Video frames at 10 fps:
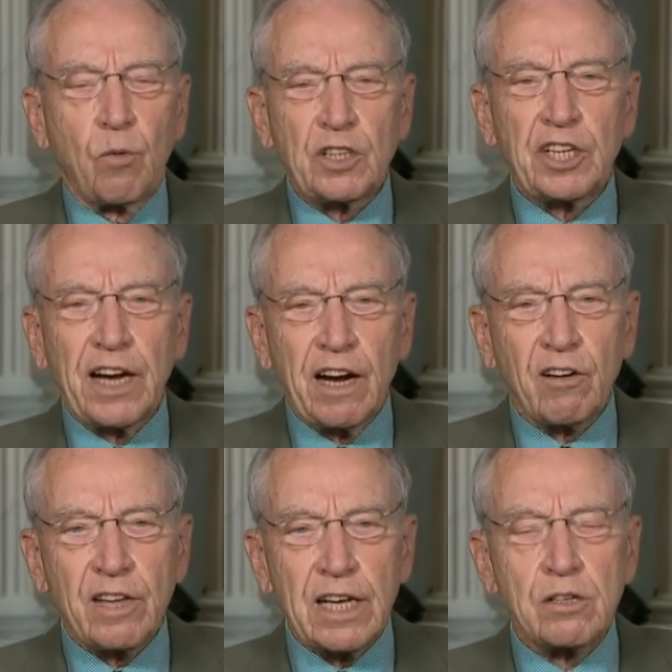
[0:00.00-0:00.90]
what you
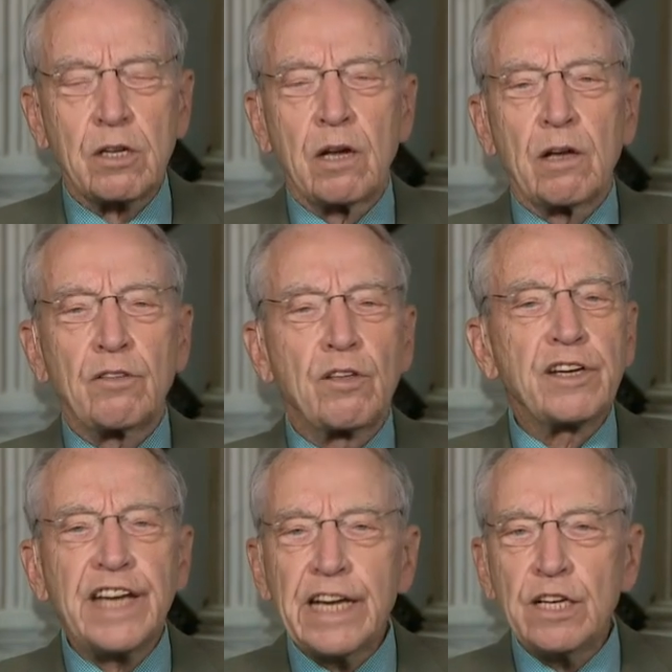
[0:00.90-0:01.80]
hear this,
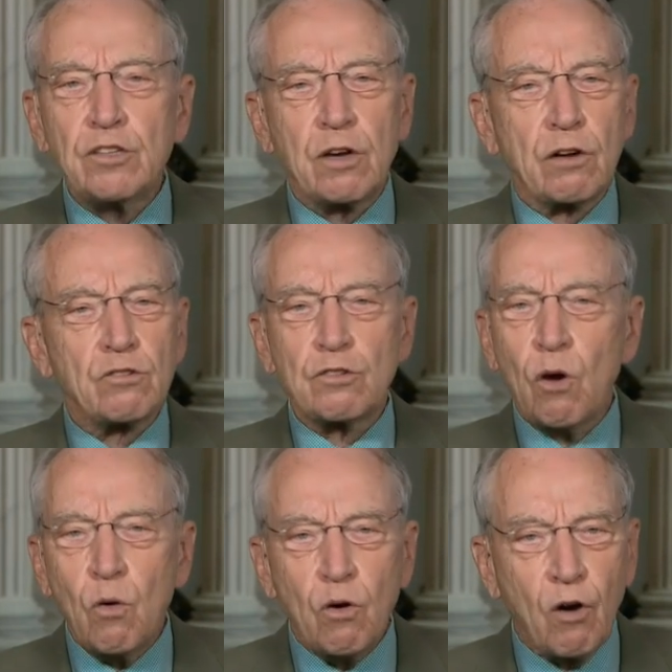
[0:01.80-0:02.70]
the needs are
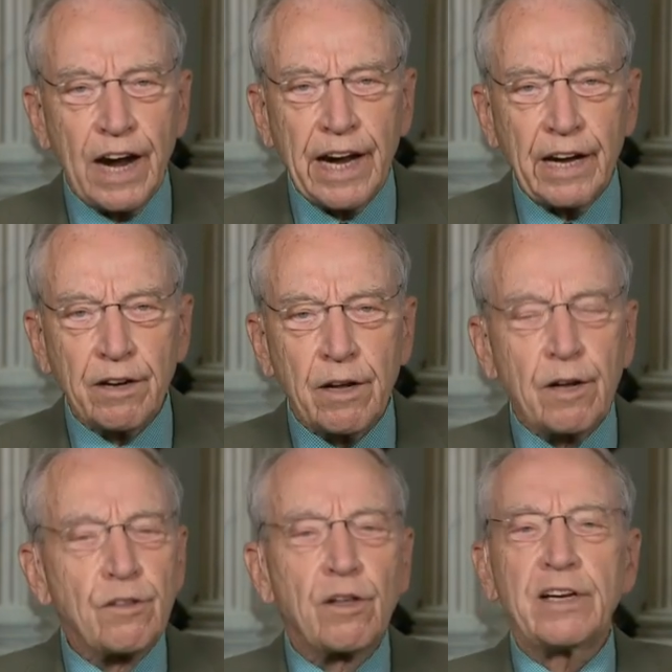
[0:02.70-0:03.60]
so great.
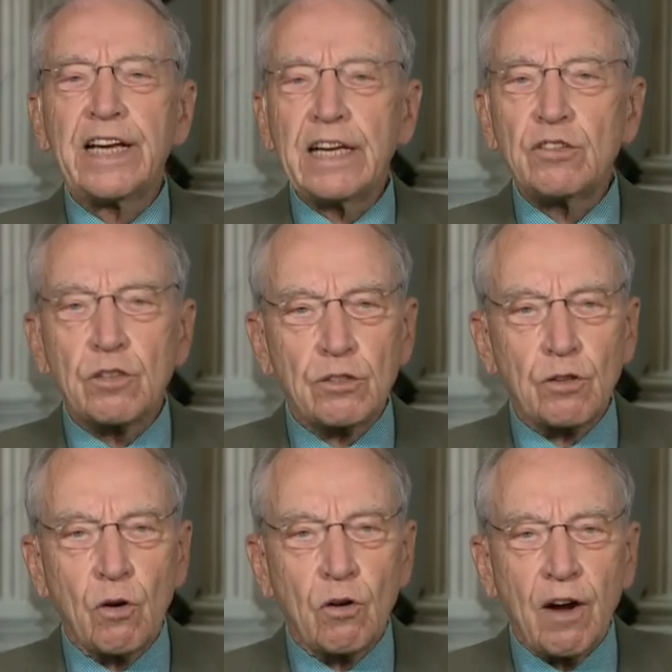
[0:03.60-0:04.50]
The needs are
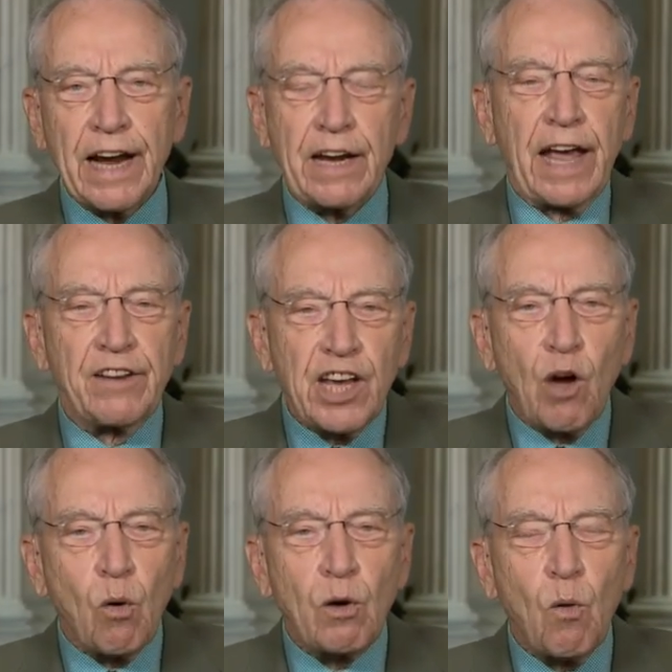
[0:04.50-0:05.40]
so great. And
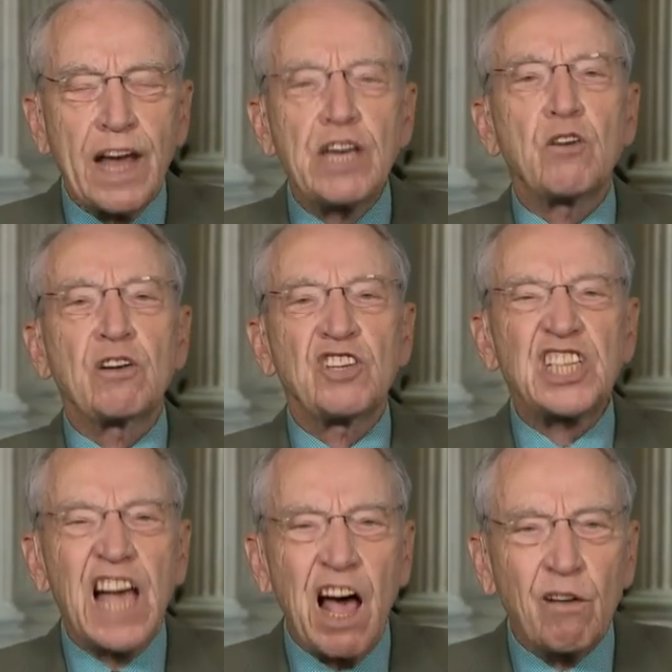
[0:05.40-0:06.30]
the only way you can
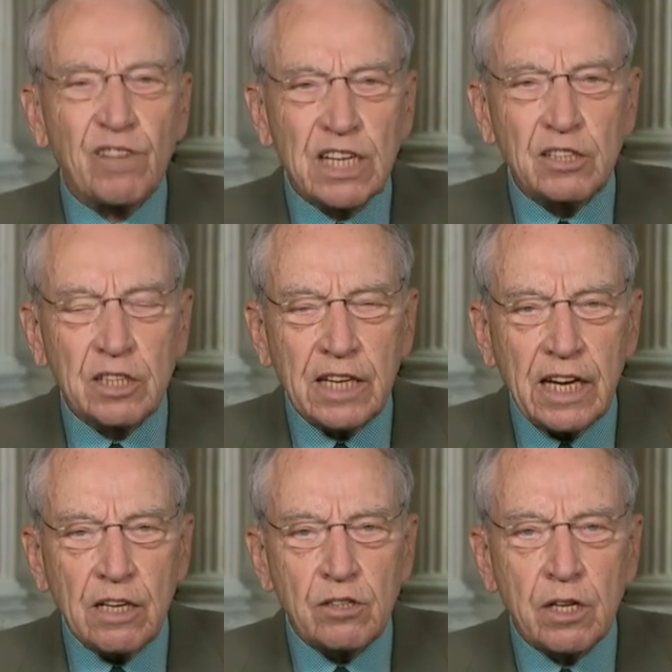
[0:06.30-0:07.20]
solve these
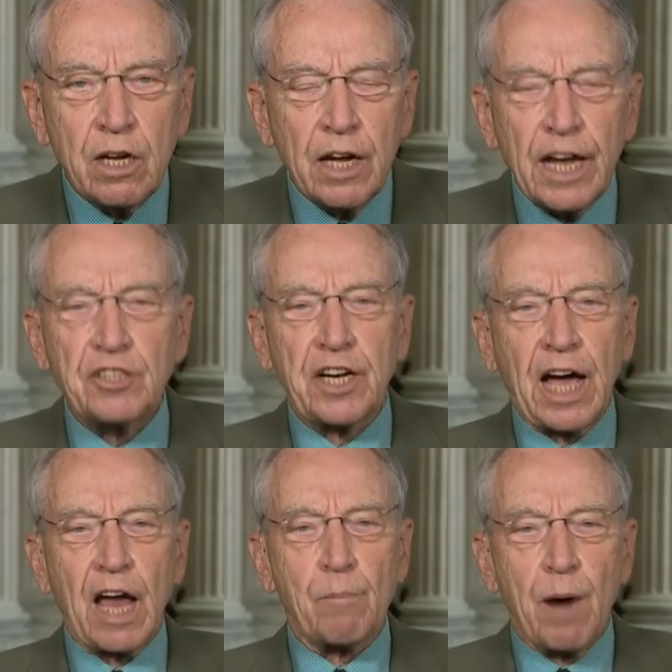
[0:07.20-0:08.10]
needs is
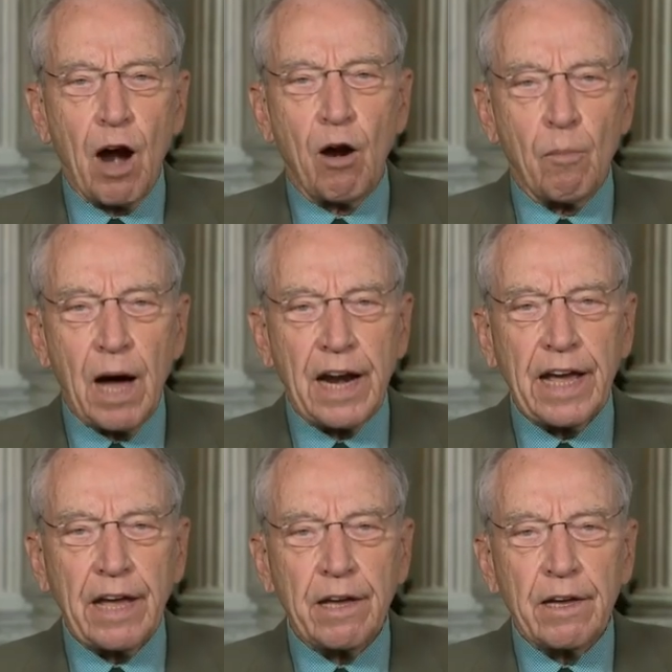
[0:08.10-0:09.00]
you got to borrow
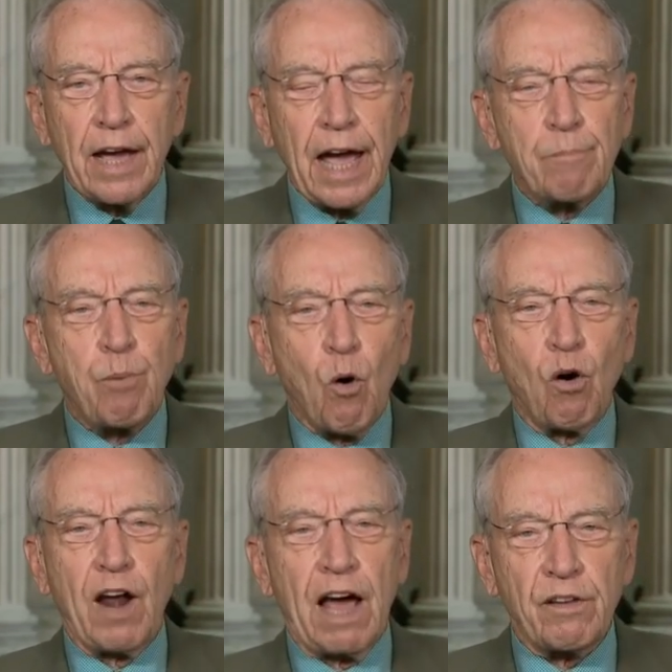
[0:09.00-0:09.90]
money and
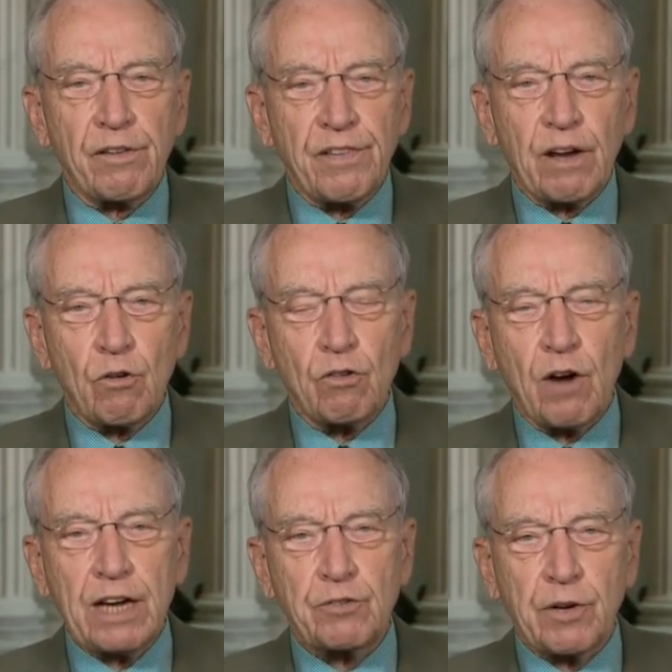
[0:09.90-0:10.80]
pour it out of the federal
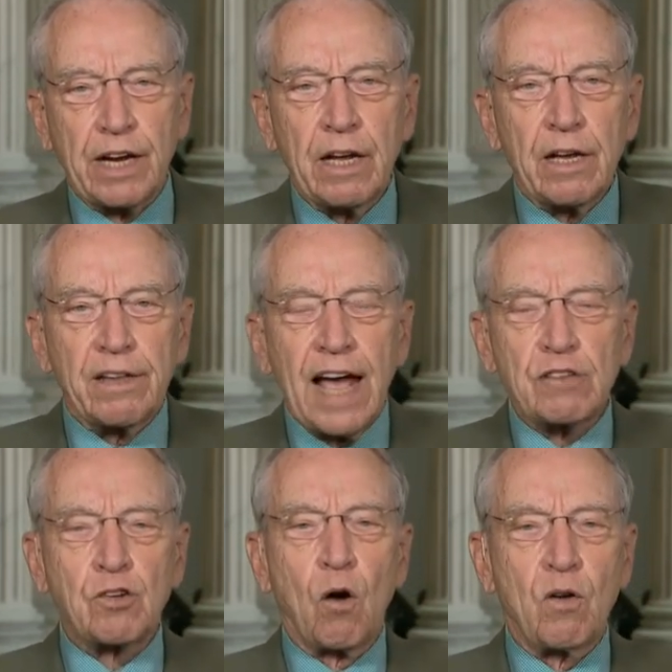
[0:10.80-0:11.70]
treasury.
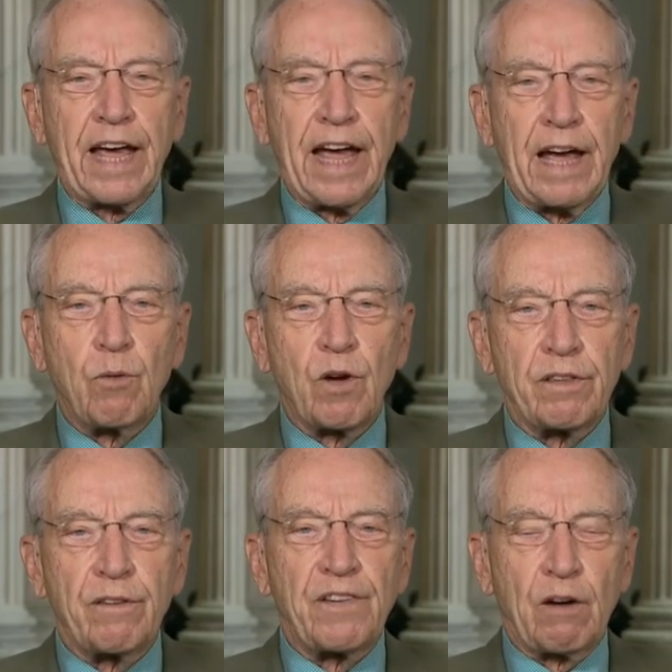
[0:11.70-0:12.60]
That's okay
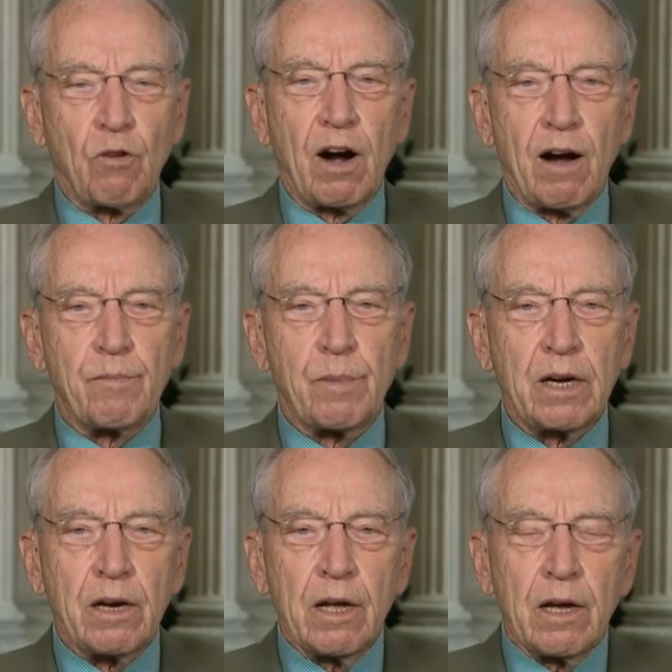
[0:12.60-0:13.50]
when the federal
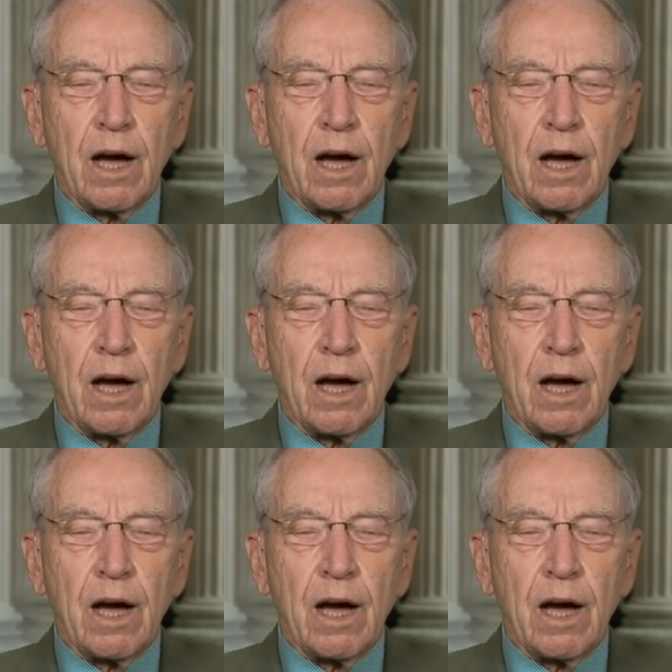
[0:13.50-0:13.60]
government